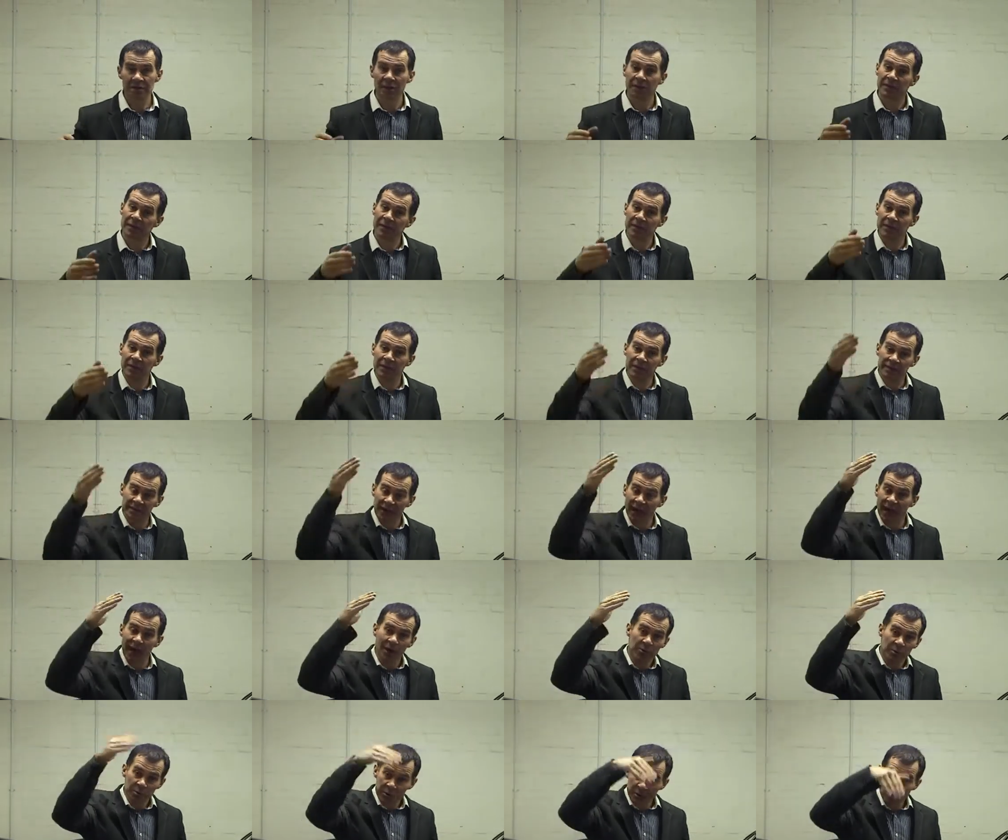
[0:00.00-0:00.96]
The
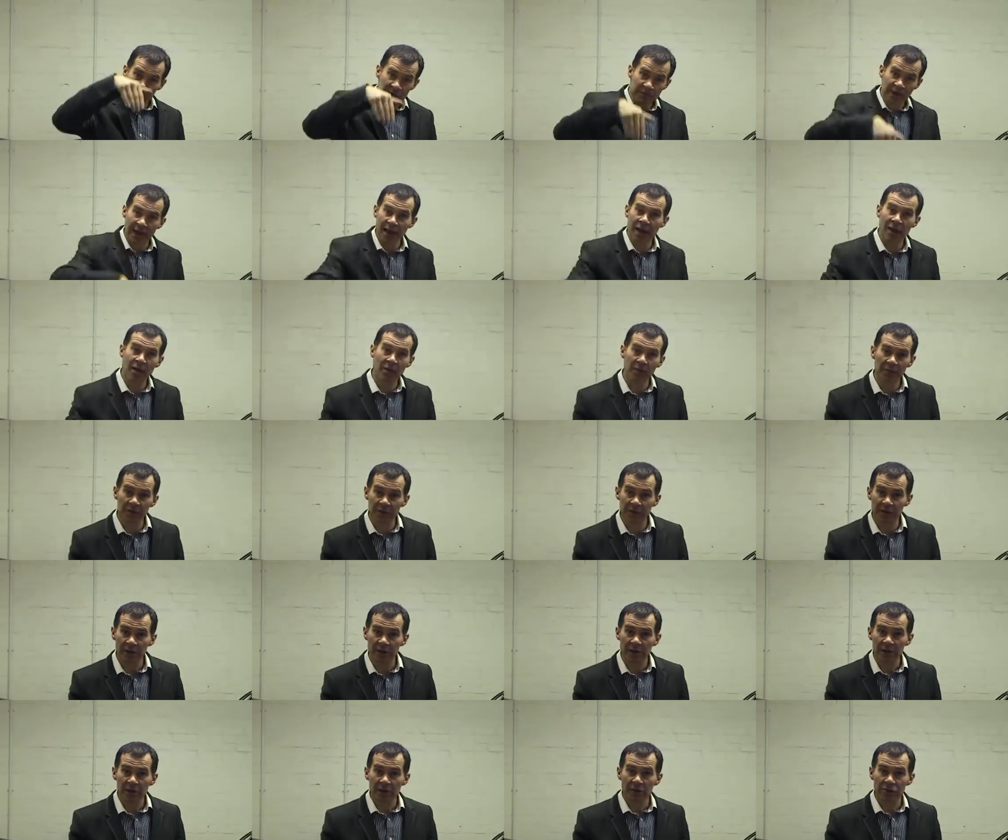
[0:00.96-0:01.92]
dye would go down
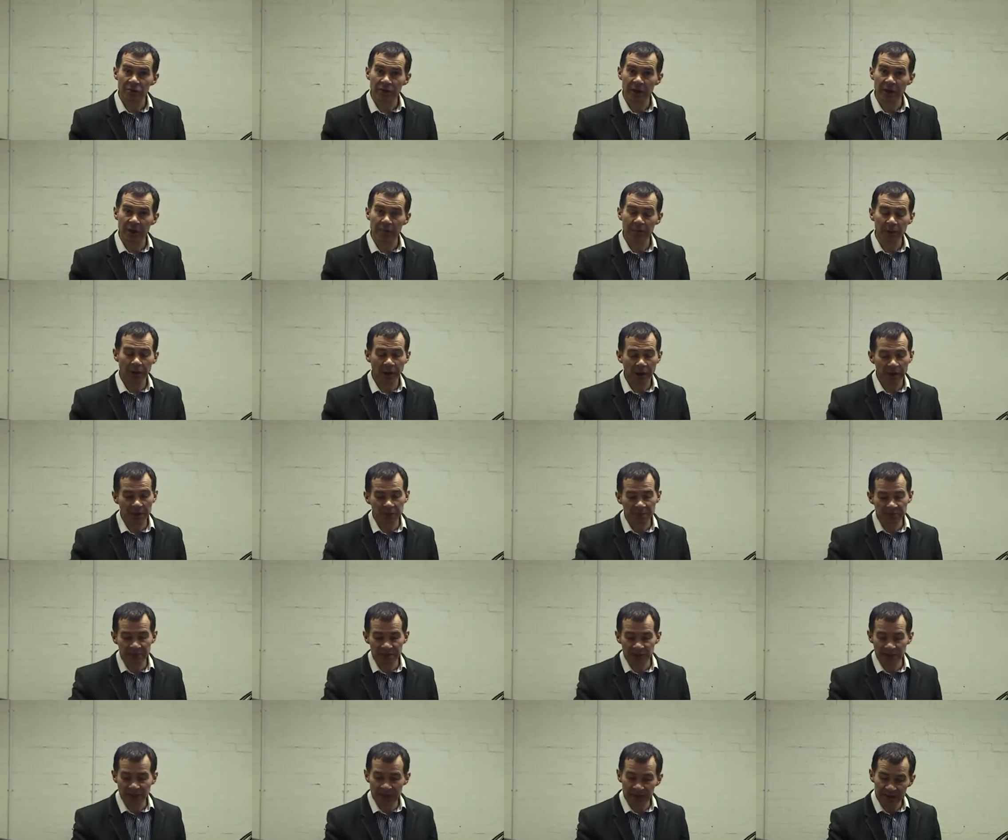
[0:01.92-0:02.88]
the drain
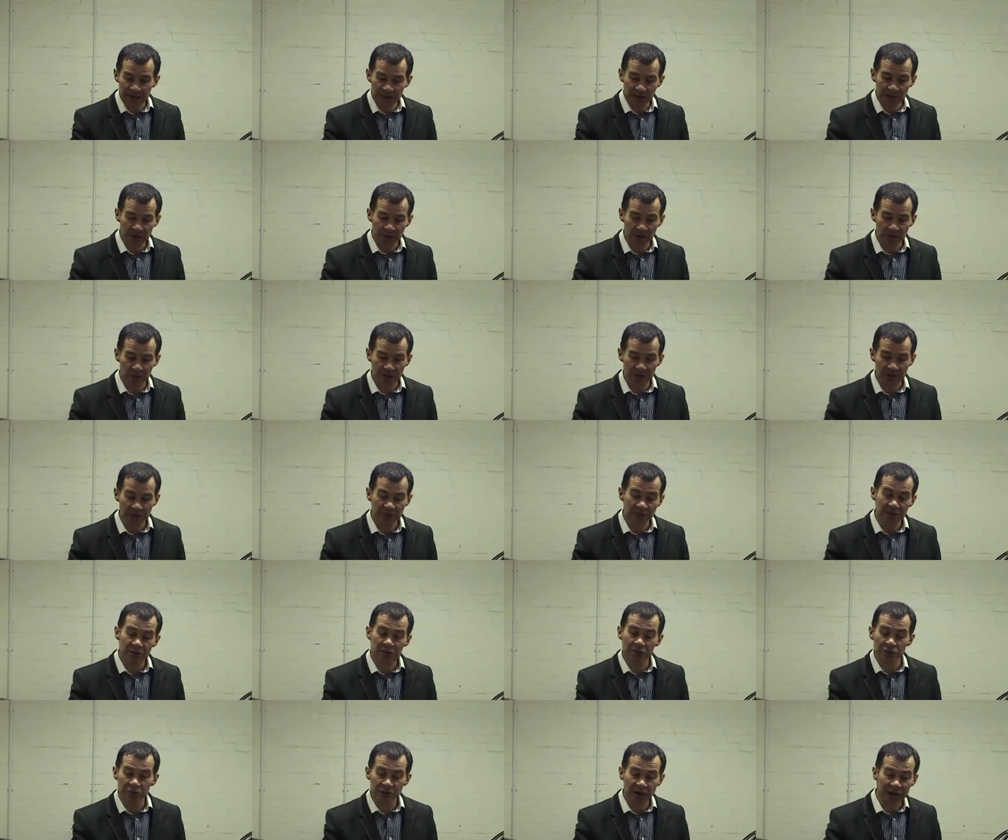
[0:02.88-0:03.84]
pipes into the gutters, into
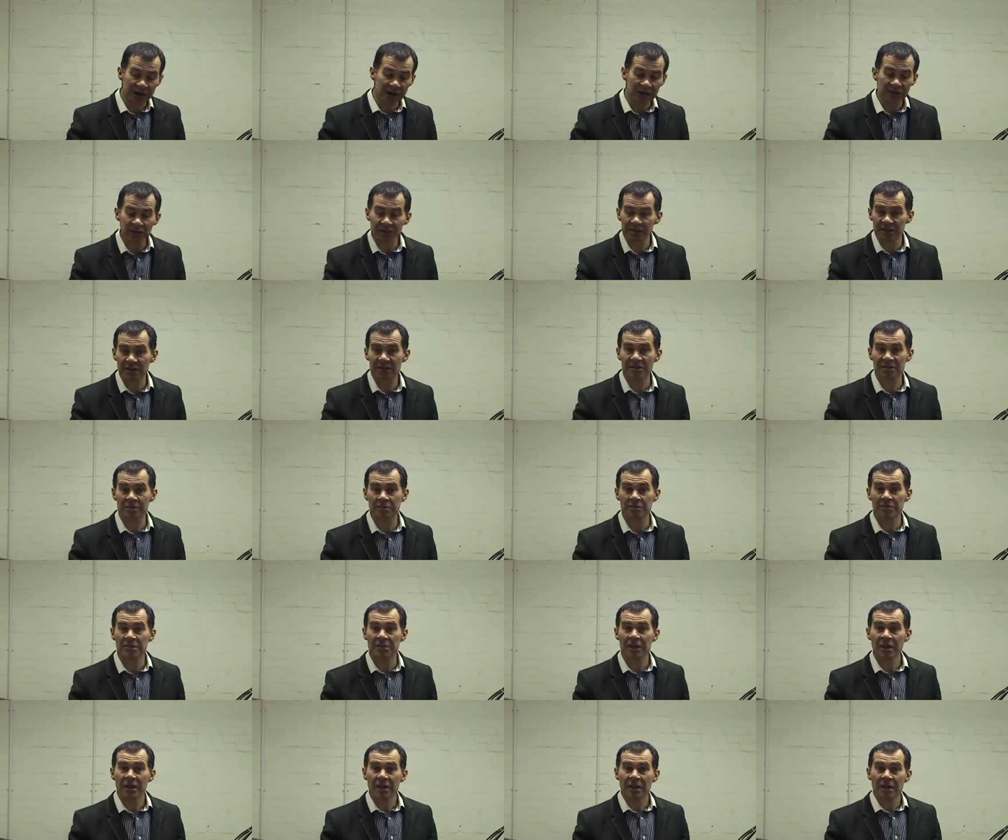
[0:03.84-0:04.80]
the drainage
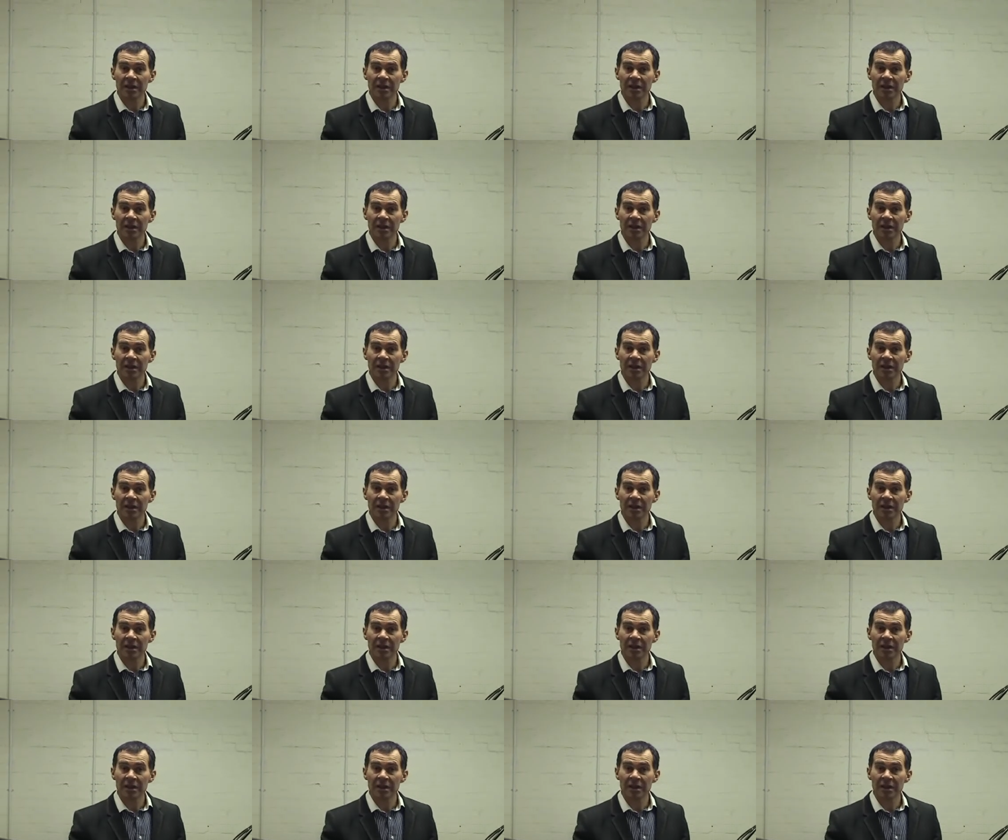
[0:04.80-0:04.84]
systems.